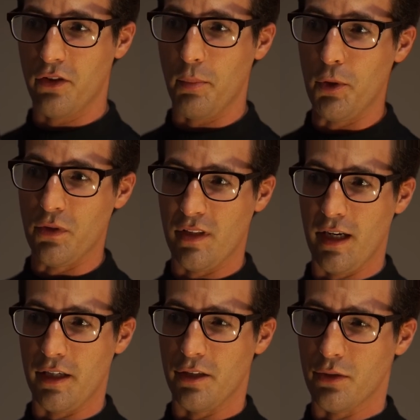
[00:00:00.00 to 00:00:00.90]
the boots that
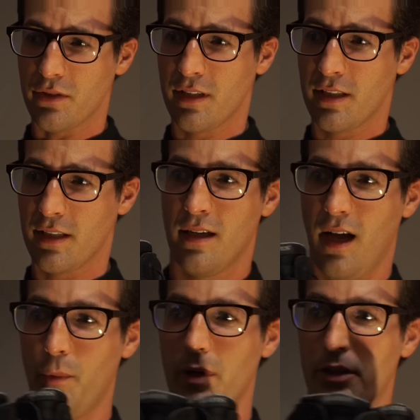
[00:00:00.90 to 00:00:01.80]
I used.
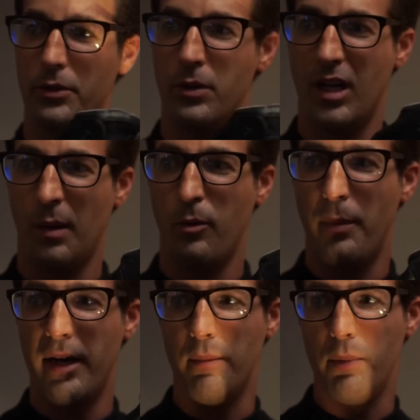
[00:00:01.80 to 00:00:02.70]
I went through a couple
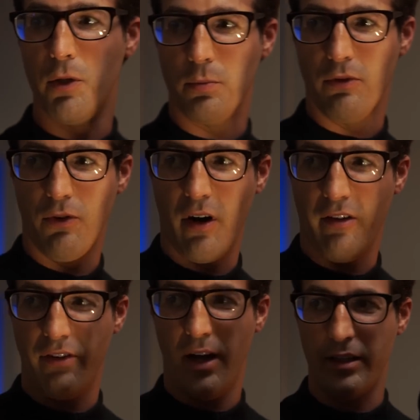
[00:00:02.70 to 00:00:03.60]
pair of boots before I
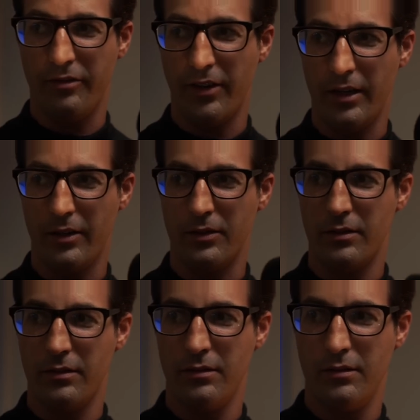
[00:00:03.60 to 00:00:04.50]
finally found
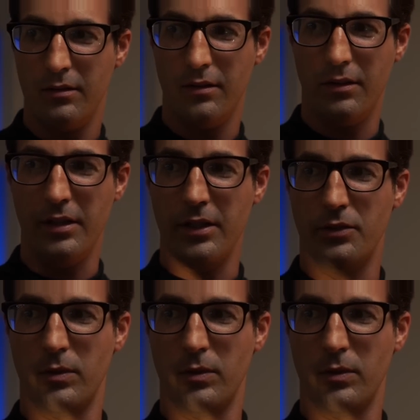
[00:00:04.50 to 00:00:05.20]
these